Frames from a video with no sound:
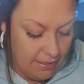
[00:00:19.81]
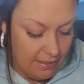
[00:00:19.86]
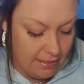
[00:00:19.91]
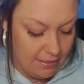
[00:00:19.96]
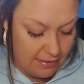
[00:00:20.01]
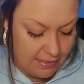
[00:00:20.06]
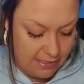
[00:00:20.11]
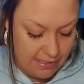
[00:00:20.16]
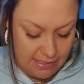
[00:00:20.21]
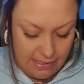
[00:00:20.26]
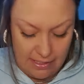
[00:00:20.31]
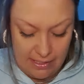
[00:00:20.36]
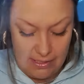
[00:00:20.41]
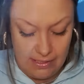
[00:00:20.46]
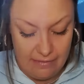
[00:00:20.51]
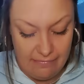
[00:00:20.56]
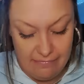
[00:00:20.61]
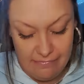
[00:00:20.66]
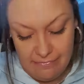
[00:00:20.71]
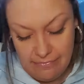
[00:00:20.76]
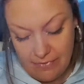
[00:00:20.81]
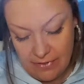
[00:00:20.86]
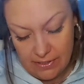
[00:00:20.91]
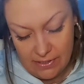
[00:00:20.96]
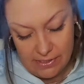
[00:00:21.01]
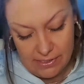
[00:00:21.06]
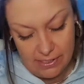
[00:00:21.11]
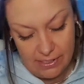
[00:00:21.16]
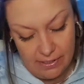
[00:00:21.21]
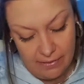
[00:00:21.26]
Let's see.
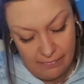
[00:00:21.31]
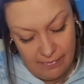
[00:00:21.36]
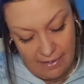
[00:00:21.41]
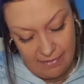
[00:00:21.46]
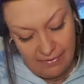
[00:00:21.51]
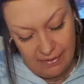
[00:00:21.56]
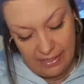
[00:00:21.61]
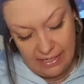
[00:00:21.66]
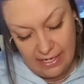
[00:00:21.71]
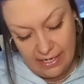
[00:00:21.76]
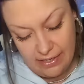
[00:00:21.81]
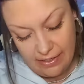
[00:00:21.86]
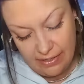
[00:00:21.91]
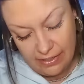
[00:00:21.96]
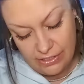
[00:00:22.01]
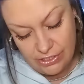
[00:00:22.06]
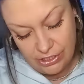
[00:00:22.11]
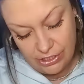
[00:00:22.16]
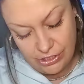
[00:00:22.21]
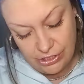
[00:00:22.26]
First card, we have the carriage,